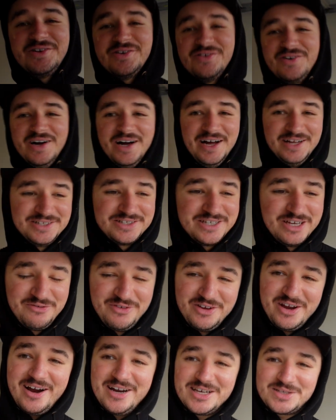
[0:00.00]
Garage. If
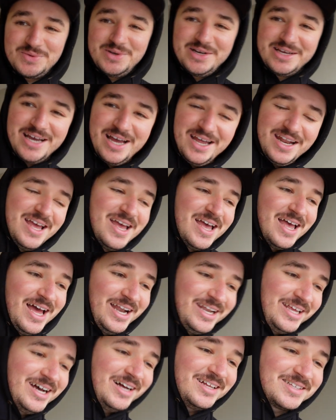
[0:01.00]
you guys want to get
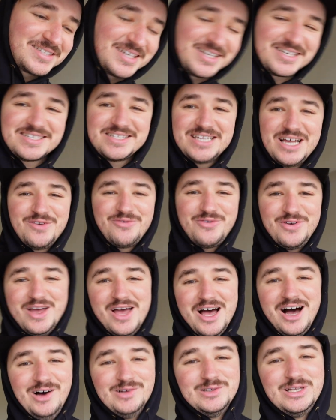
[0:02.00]
any Haltech stuff,
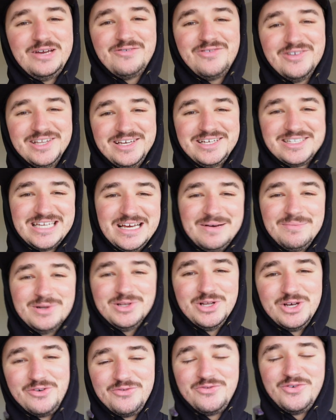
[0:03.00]
I'll leave a link down
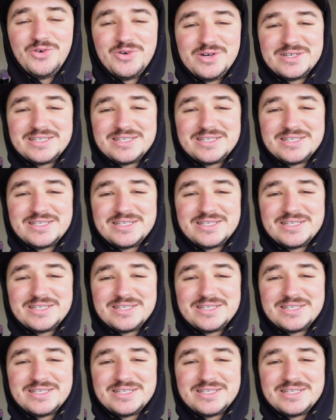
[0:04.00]
below for